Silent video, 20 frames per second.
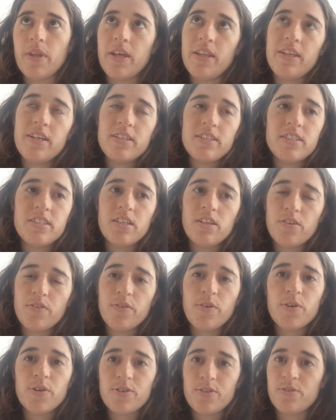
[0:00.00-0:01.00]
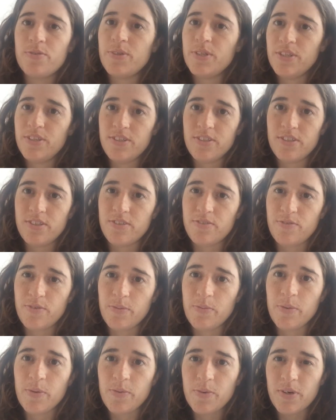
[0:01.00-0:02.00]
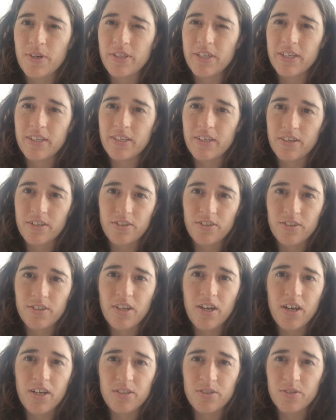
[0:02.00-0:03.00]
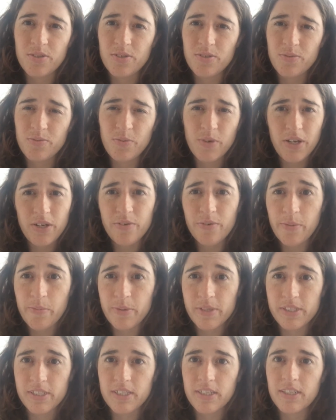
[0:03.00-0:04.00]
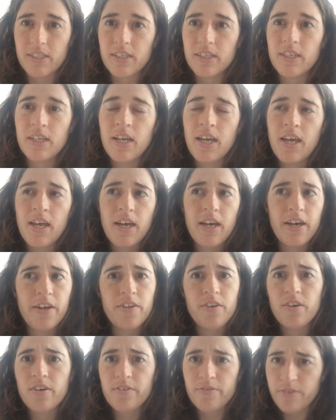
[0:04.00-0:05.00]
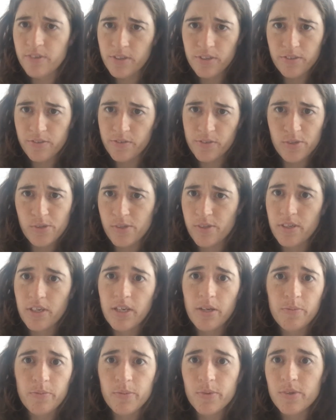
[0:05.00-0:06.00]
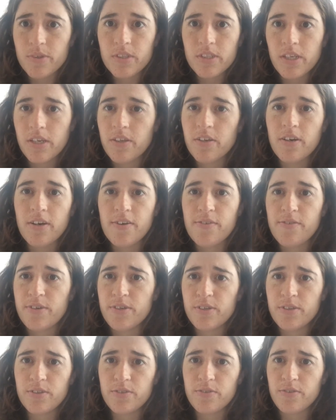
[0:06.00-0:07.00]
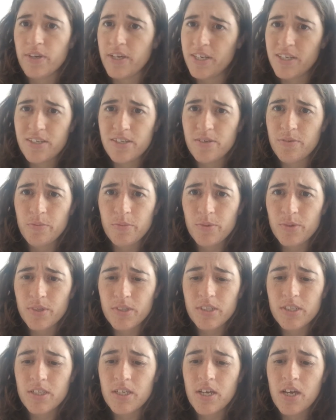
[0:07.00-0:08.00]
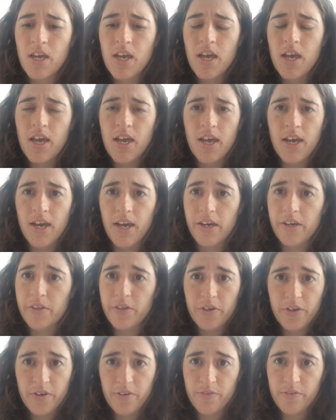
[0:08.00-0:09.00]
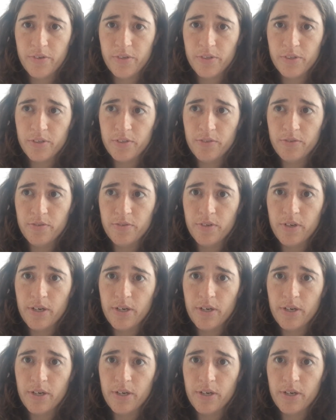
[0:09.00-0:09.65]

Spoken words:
there are still, of course, regions from the world that are not as well represented. I don't have a lot of Australian books, I don't have a lot of Asian books, I don't have a lot of